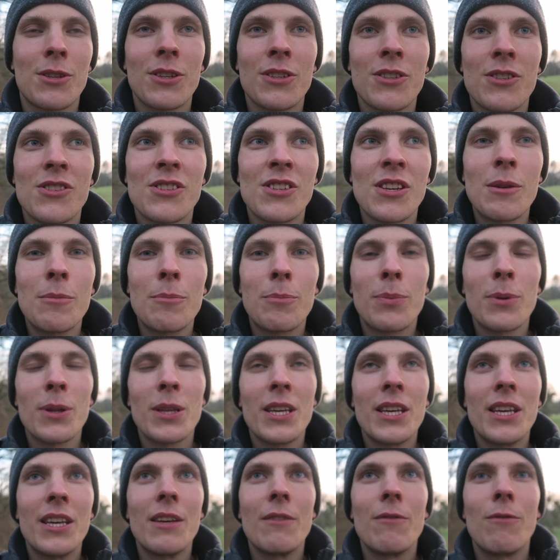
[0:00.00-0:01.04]

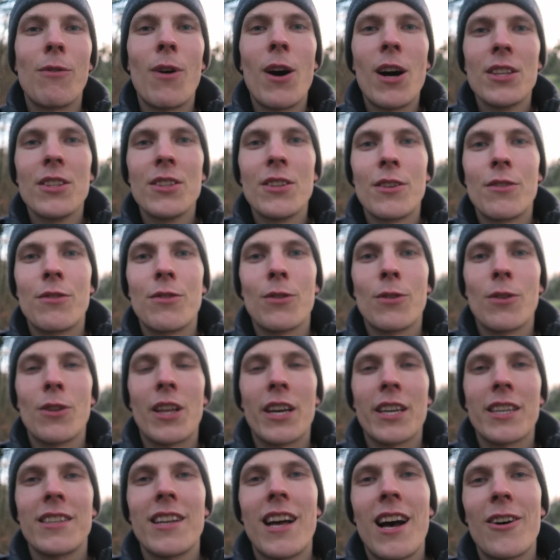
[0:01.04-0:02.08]
simply wonderful.
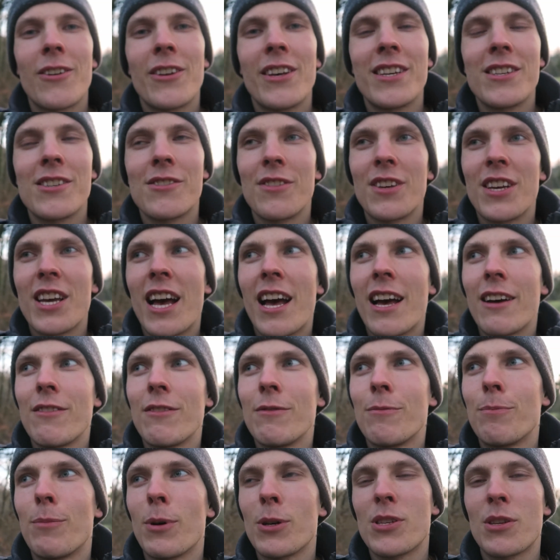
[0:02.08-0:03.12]
Like nowadays we
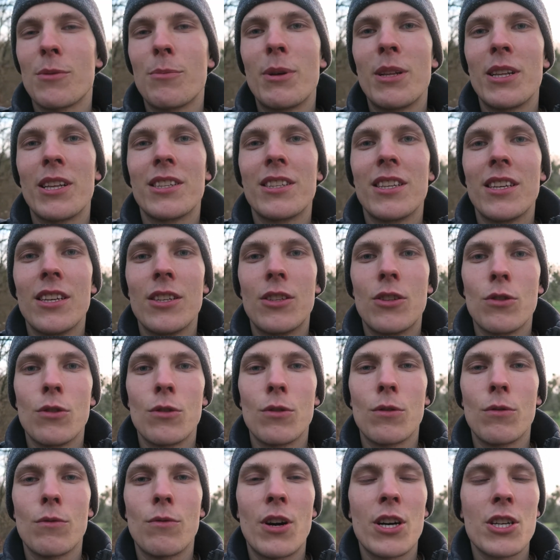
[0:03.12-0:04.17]
have possibility
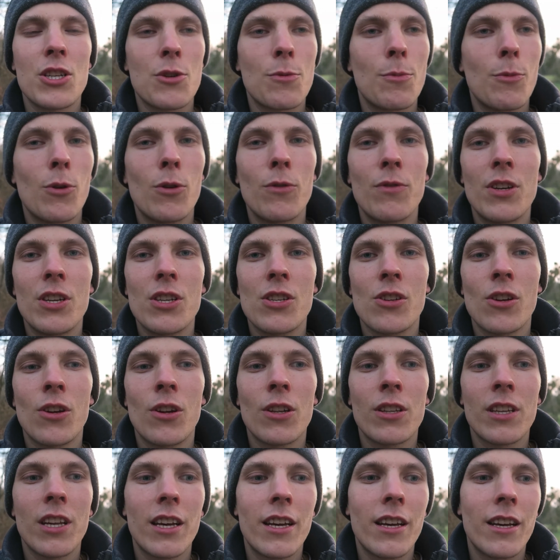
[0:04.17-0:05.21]
to watch movies
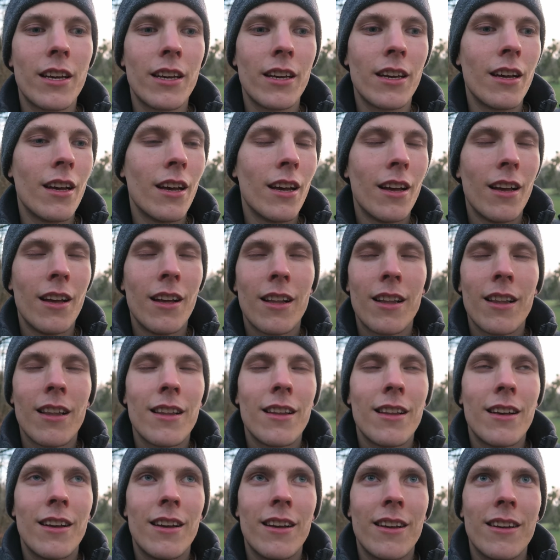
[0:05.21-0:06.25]
all day
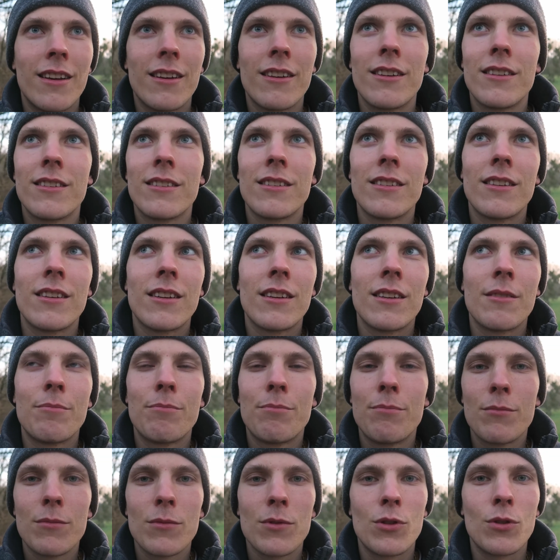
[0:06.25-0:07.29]
and
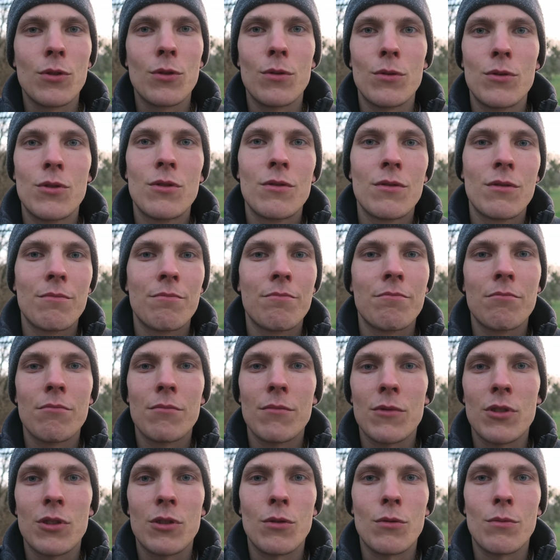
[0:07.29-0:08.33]
to
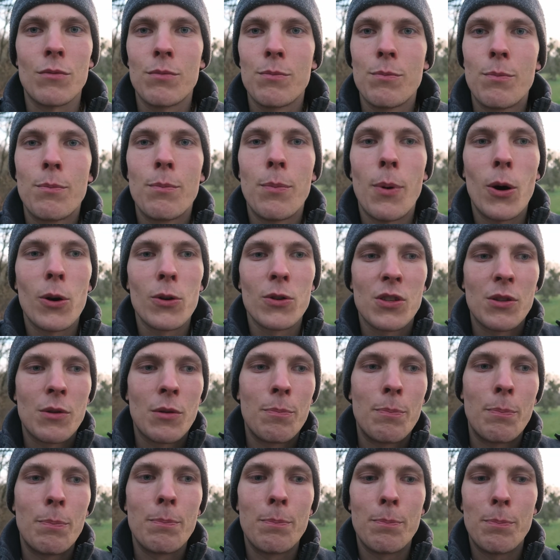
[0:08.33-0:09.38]

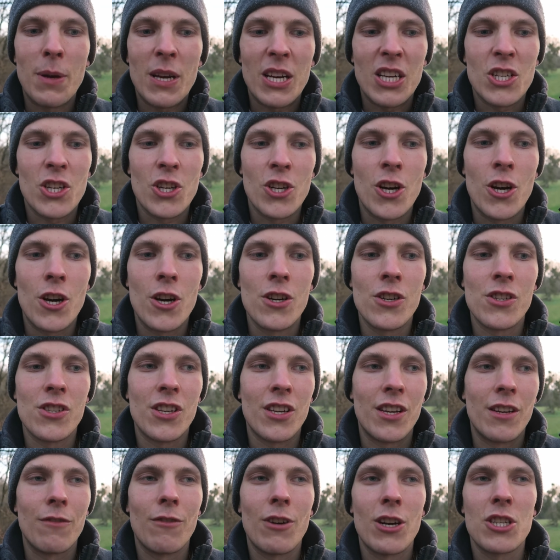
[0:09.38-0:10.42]
post
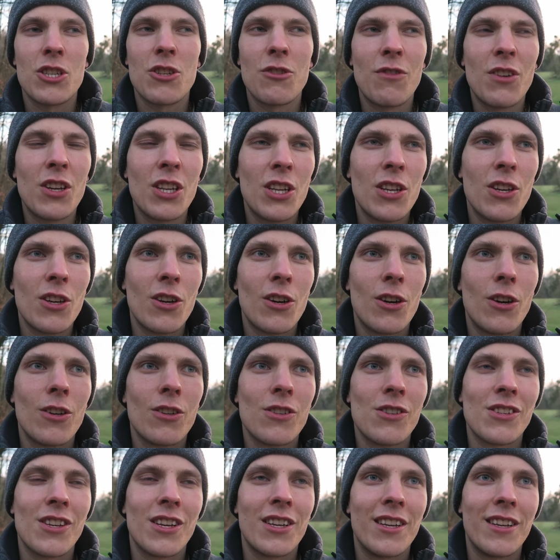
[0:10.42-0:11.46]
pictures and watch
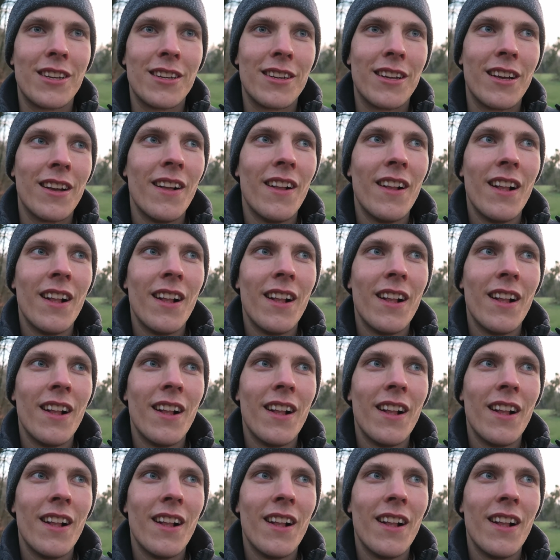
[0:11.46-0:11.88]
videos, and